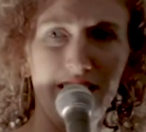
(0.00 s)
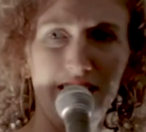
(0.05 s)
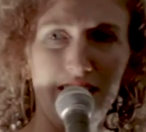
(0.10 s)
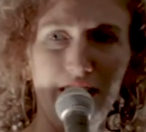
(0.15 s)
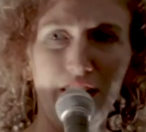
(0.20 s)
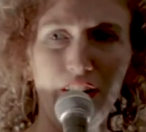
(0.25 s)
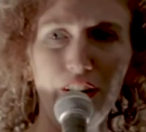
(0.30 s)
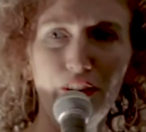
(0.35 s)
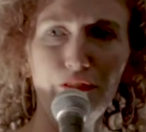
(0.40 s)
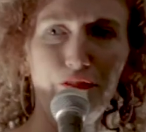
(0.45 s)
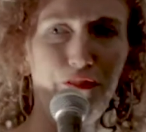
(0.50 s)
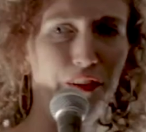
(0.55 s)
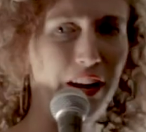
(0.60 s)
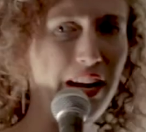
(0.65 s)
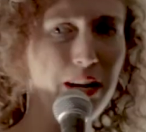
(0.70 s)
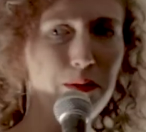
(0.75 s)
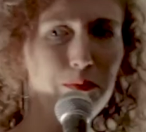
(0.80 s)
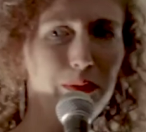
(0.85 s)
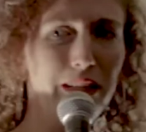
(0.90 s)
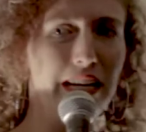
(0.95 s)
Her
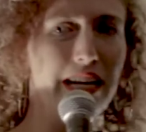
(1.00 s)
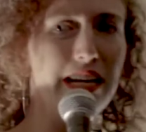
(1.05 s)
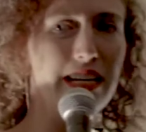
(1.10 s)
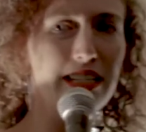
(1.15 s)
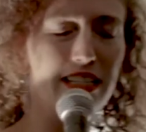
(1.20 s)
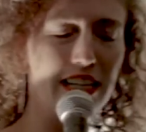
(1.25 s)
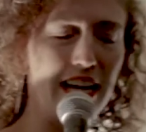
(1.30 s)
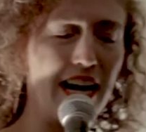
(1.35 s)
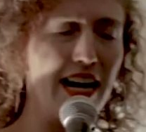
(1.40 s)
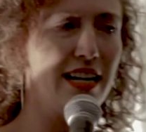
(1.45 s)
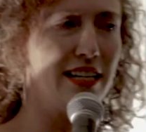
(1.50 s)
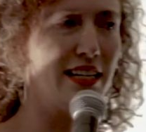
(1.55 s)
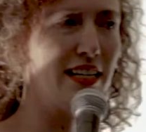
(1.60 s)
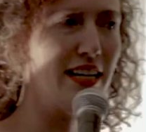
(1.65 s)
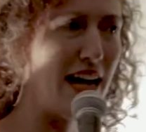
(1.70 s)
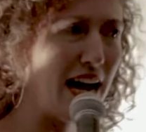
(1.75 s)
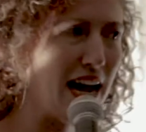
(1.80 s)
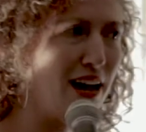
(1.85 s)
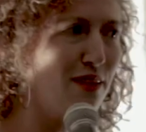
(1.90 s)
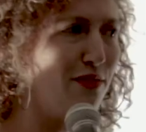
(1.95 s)
family is
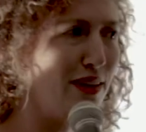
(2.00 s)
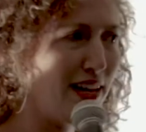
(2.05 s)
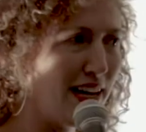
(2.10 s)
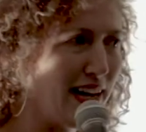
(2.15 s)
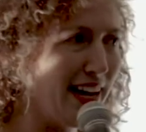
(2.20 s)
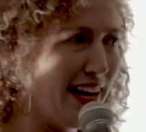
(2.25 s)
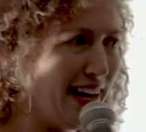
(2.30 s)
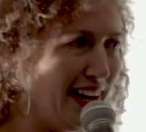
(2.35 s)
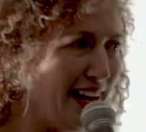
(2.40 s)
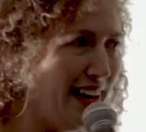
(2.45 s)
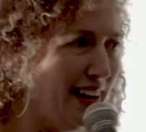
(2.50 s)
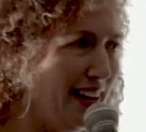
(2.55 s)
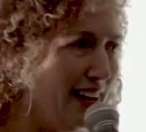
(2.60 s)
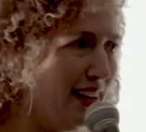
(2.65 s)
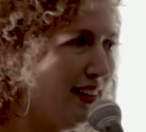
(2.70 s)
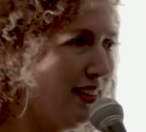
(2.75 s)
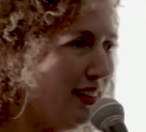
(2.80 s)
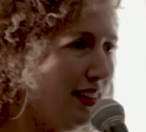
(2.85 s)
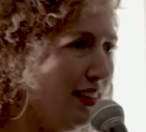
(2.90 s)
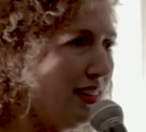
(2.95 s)
Scandinavian,
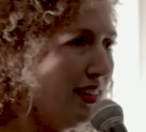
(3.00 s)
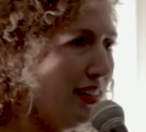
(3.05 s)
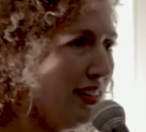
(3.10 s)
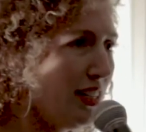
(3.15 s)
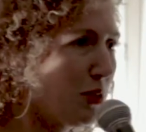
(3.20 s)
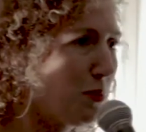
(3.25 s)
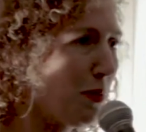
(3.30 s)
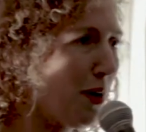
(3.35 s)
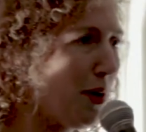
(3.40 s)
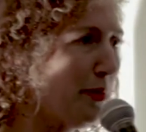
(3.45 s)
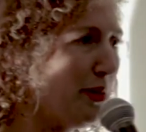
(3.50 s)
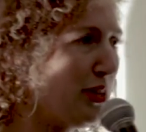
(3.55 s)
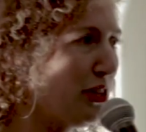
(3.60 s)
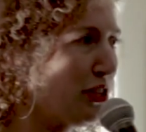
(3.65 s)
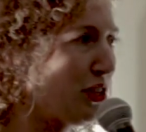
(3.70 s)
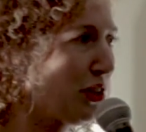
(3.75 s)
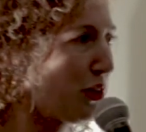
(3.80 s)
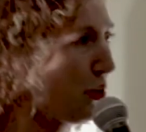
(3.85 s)
it's probably just a